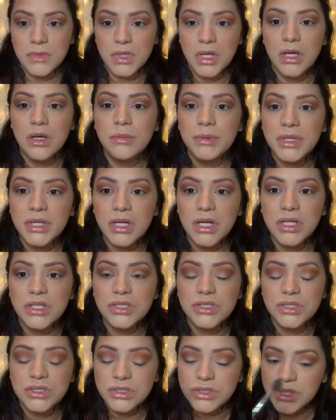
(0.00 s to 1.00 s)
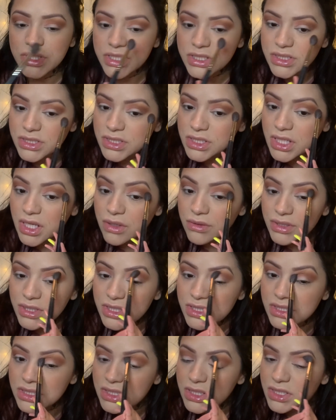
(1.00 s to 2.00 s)
Oh my gosh, do you guys see how
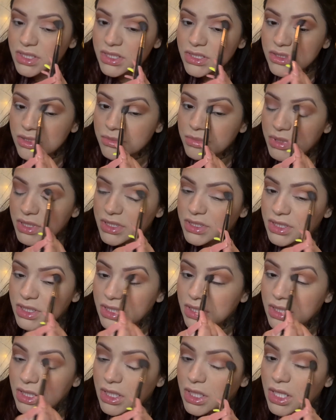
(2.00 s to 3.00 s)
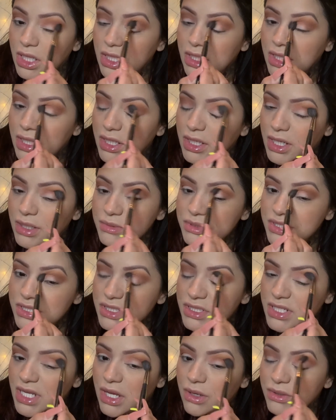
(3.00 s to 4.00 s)
easily these are blending? Like, I'm just
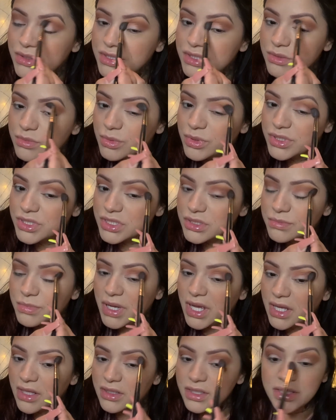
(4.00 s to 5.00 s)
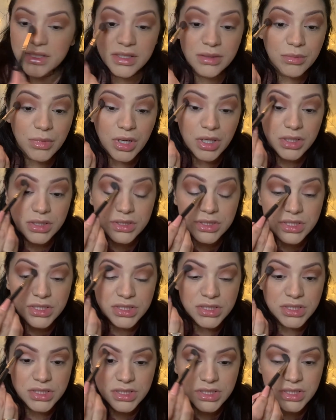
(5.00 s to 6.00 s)
now at this point just piling them on just
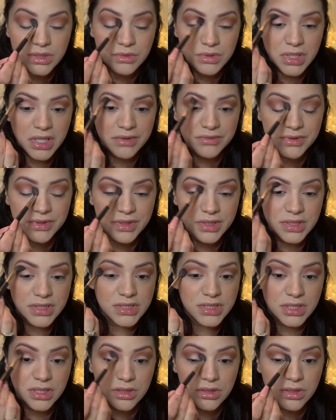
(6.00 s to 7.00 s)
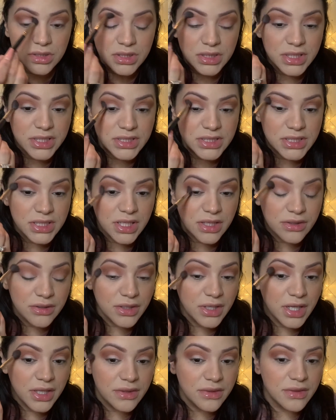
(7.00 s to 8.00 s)
to see what everything's gonna look like together,
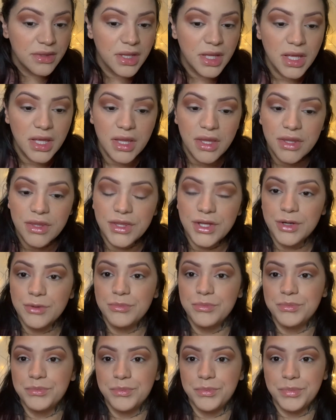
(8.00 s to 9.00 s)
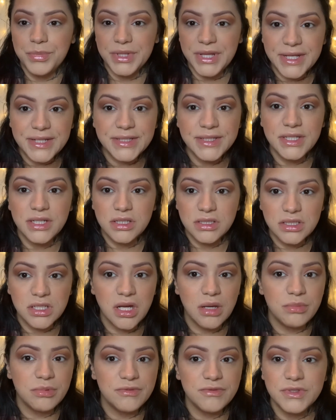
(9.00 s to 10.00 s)
and they're blending on
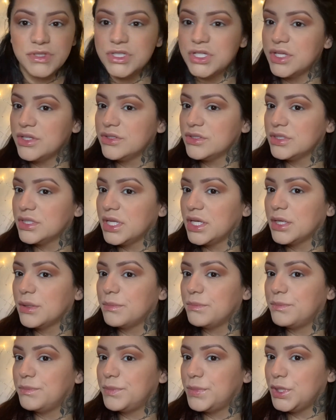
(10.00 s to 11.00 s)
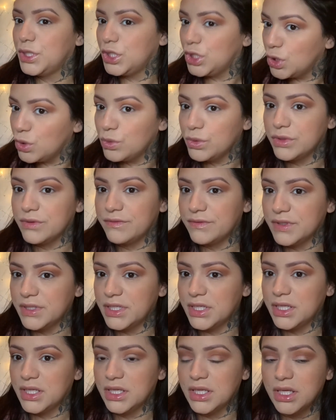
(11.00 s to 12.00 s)
top of each other like
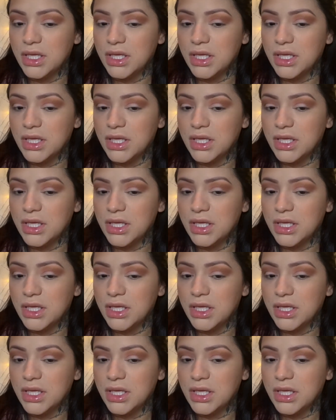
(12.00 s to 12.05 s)
beautifully.